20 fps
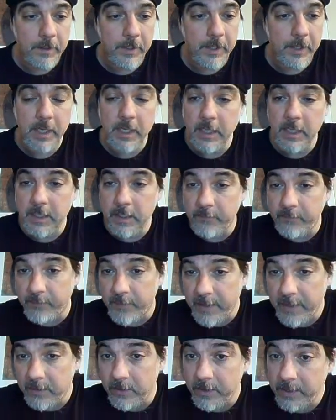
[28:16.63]
Okay? And the
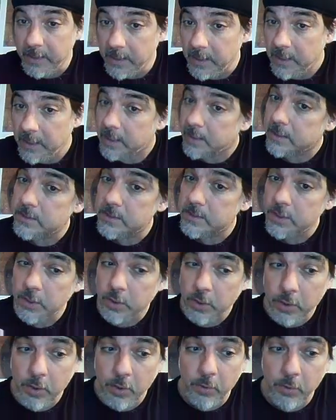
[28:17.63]
final E is
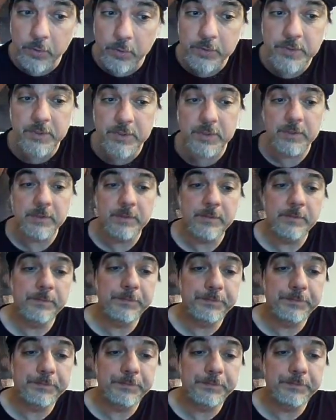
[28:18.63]
closed.